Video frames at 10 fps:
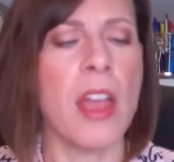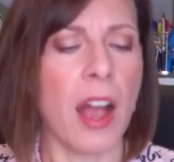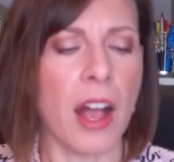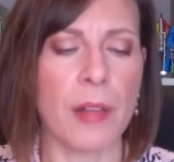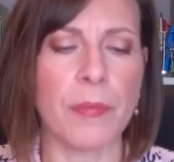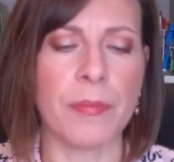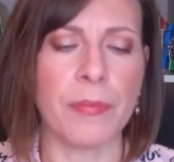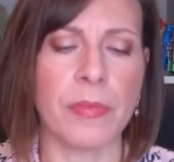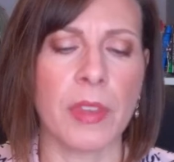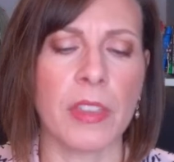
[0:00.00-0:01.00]
Um,
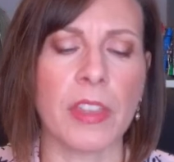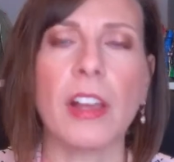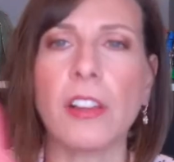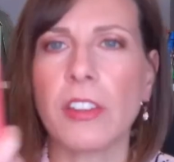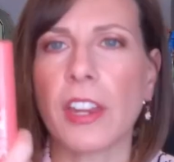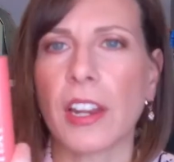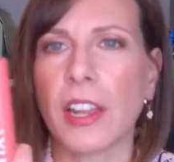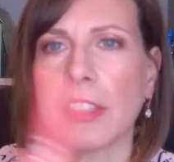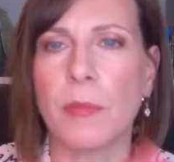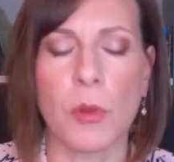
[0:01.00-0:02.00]
the color that I
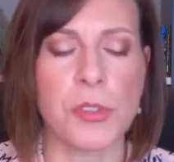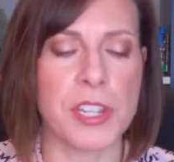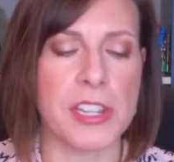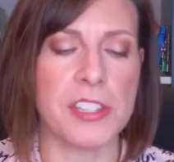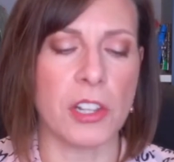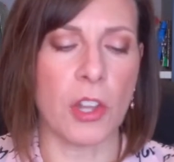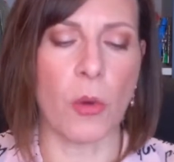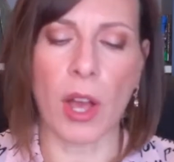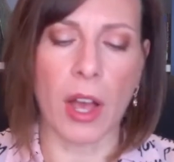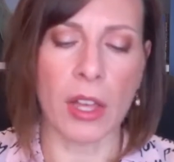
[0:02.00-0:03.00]
like the most is
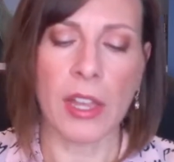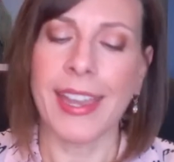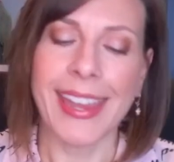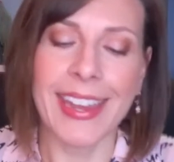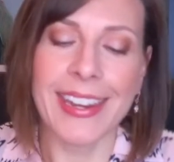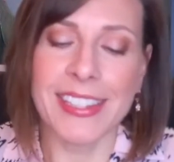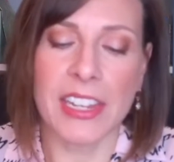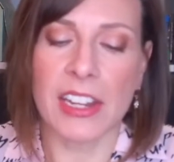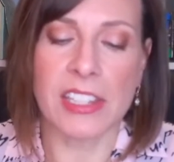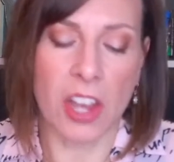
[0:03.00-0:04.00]
Aloha. It is a
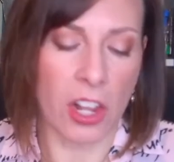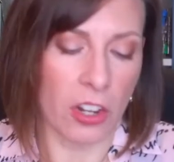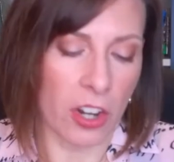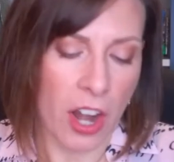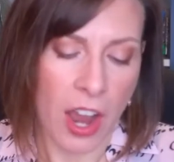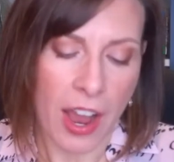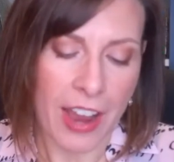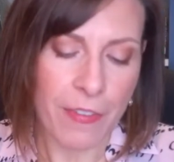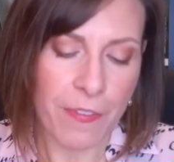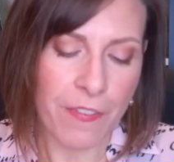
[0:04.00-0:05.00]
nice color.
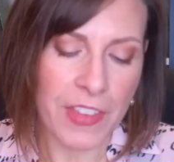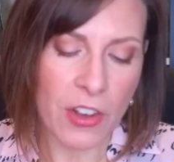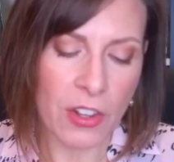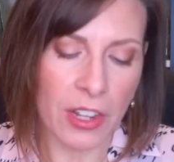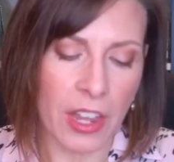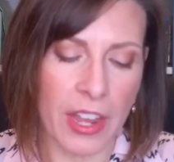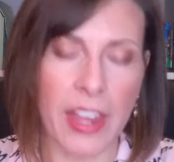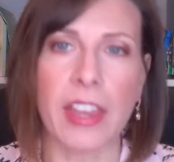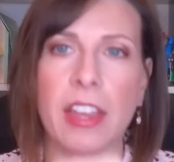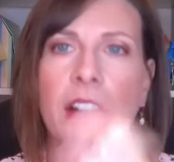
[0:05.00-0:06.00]
I feel
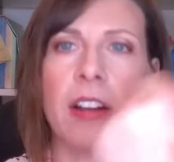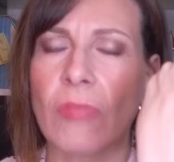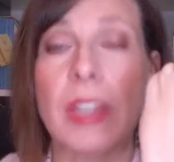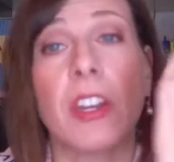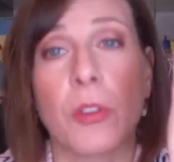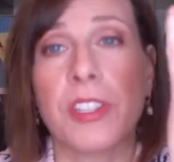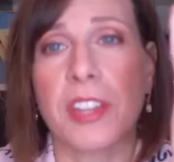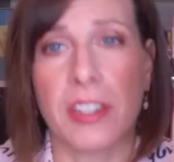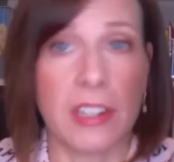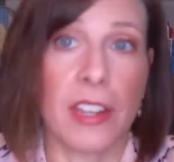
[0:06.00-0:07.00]
like you know, this
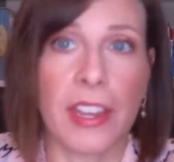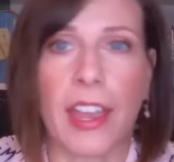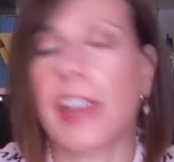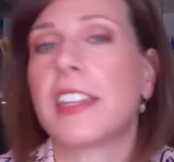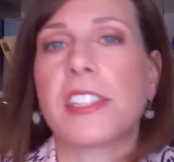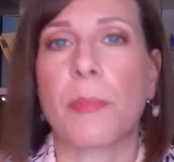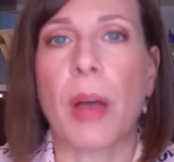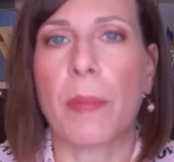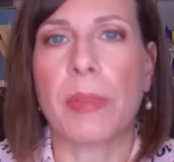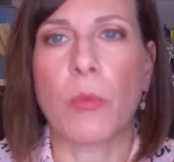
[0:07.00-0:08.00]
kind of, again, it's the
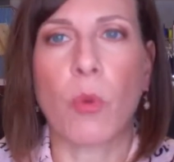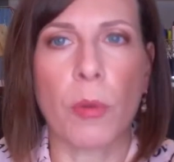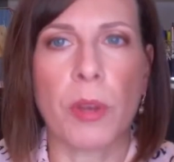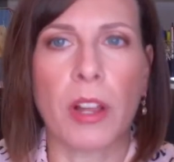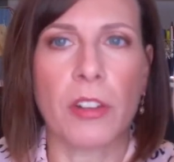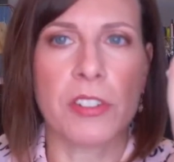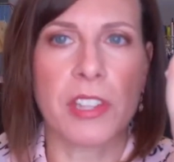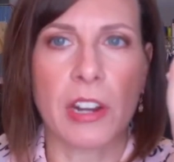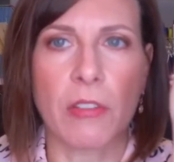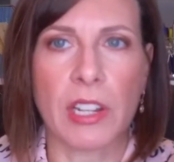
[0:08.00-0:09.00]
poppy warm colors
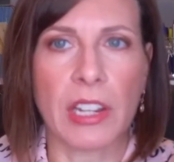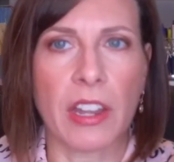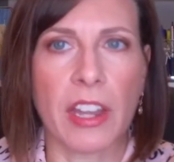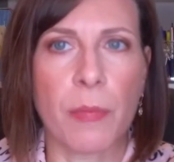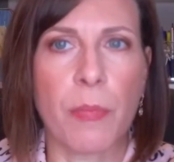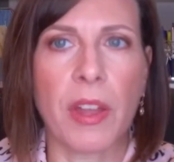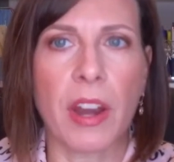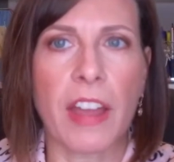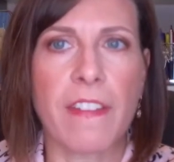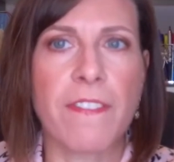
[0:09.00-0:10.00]
that I really like, but
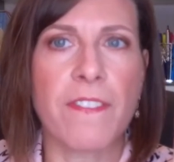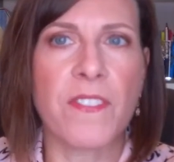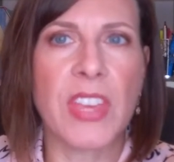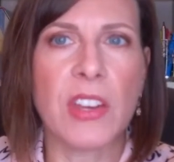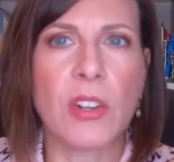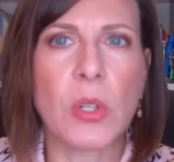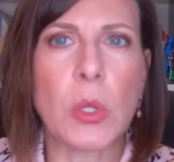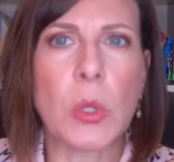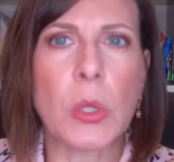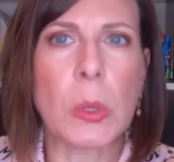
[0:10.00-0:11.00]
I
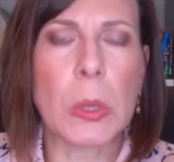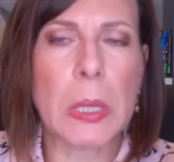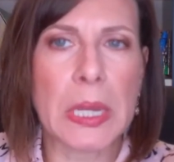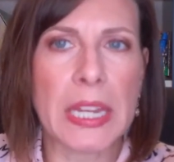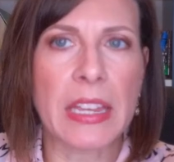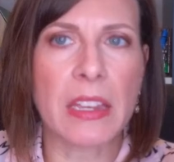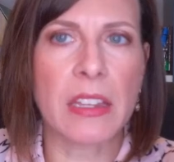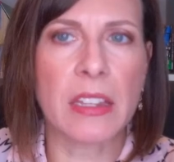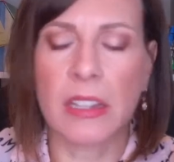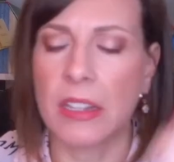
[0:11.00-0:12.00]
feel like